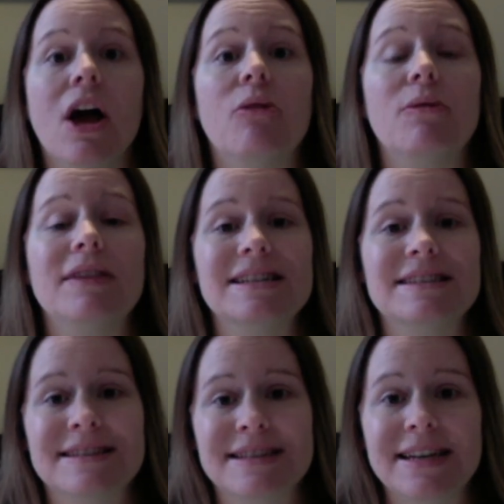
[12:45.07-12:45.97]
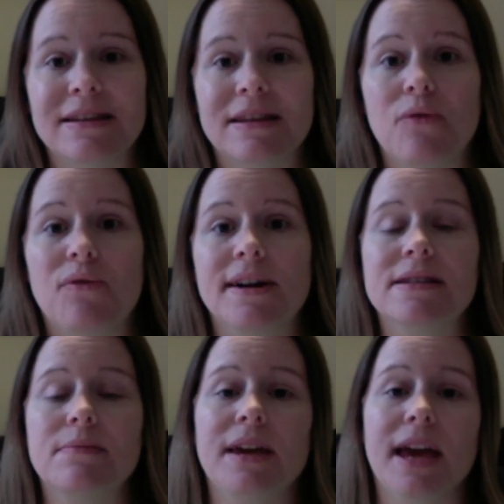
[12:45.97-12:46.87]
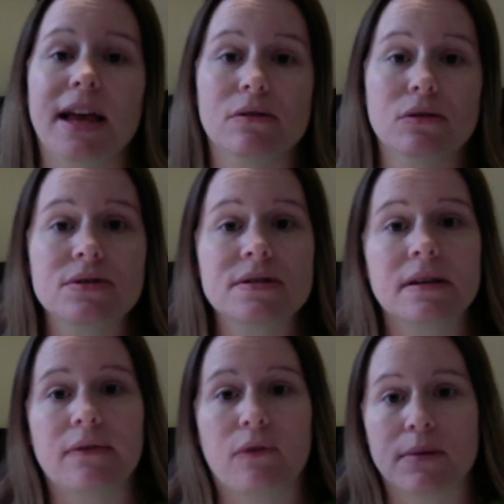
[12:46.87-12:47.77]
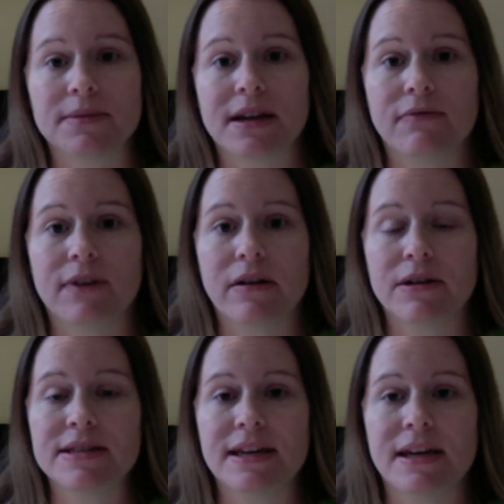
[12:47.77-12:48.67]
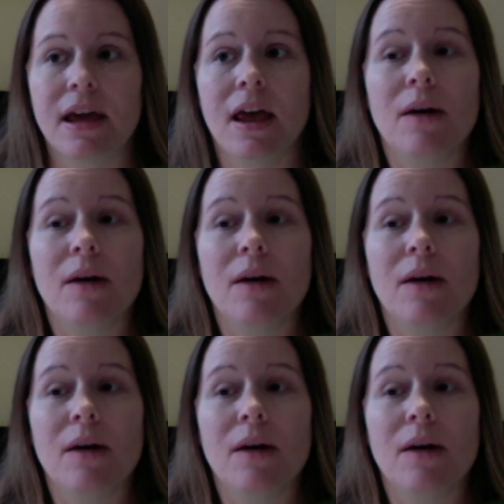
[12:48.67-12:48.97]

When they seceded, they wanted to be a loosely formed Confederacy,